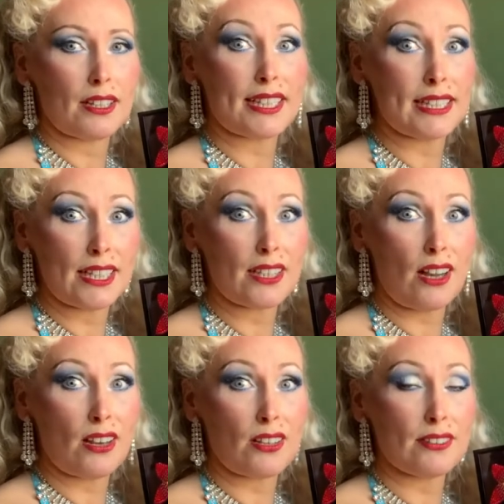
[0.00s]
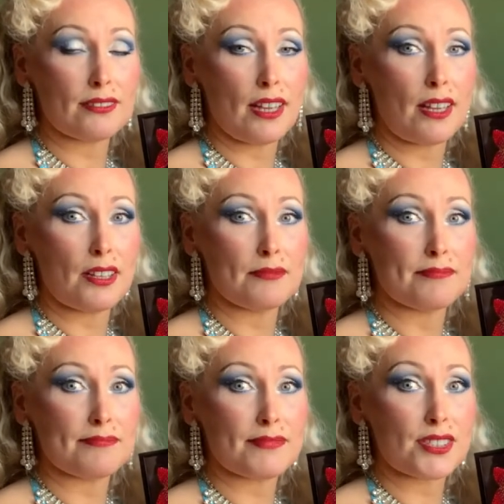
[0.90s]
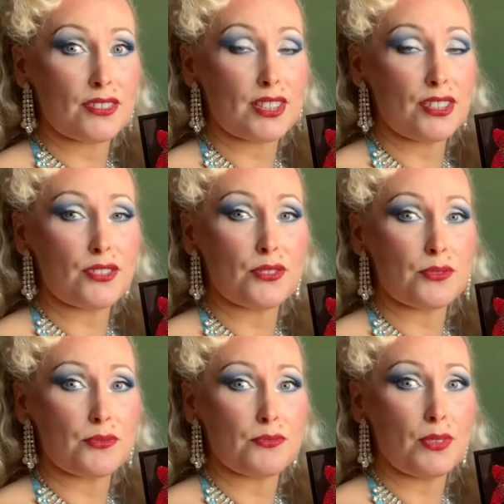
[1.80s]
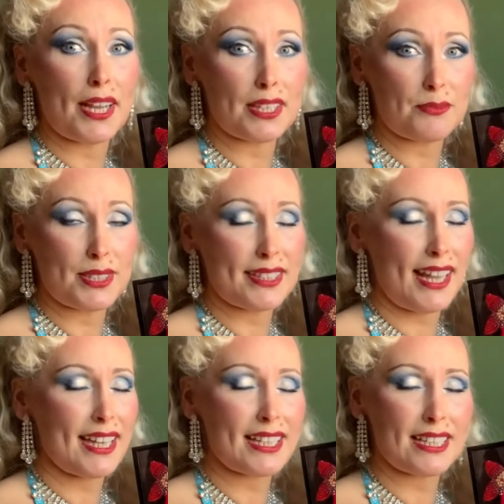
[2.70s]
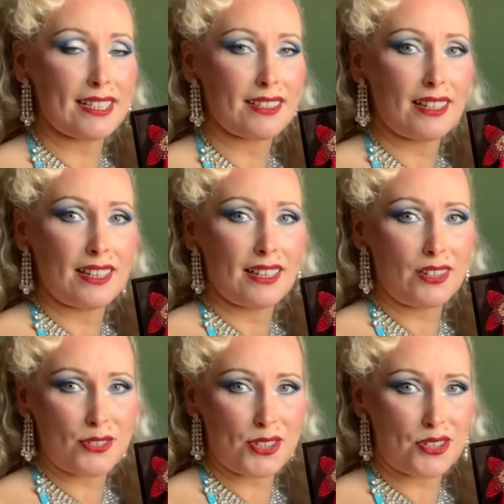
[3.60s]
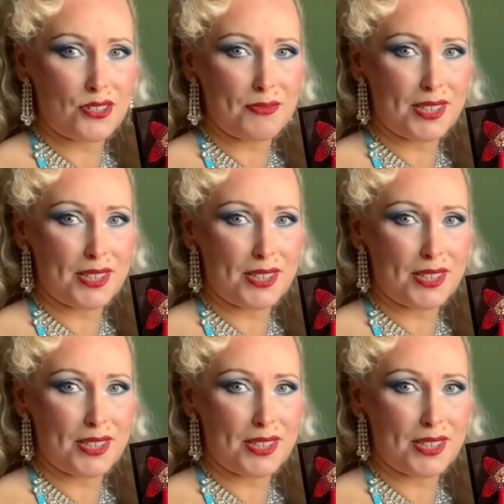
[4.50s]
clear color, so that you could wear them with any costume